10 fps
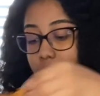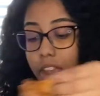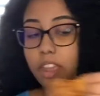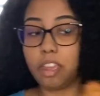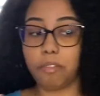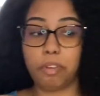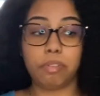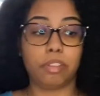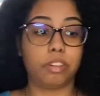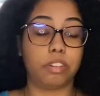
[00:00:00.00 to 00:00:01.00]
and we were
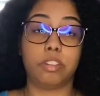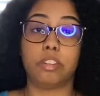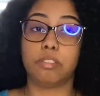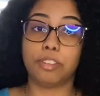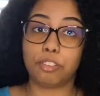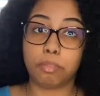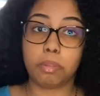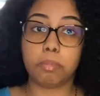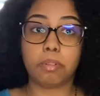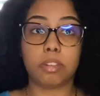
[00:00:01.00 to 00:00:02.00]
literally the only two
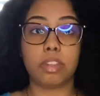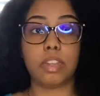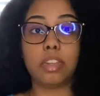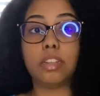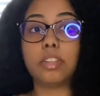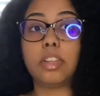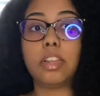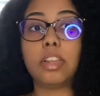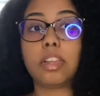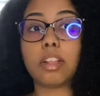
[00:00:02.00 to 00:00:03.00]
people and
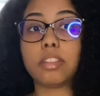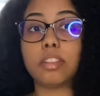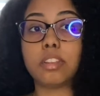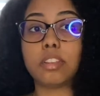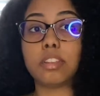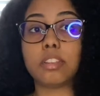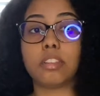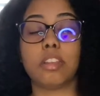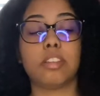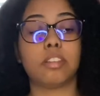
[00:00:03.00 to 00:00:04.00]
y'all see this
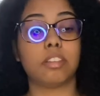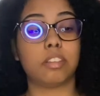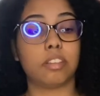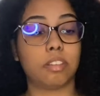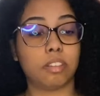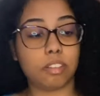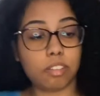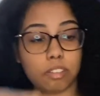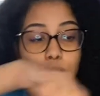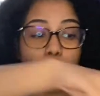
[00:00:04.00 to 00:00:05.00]
like this
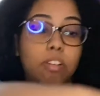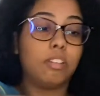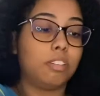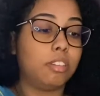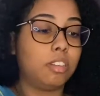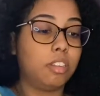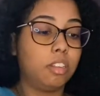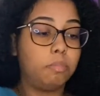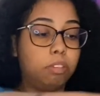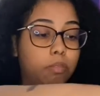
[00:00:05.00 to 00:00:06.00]
is so good
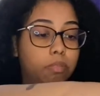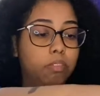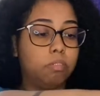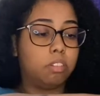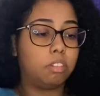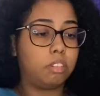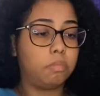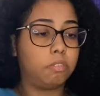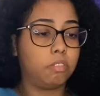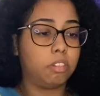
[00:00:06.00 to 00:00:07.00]
let me open the ranch
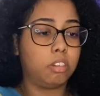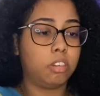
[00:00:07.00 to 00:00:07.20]
more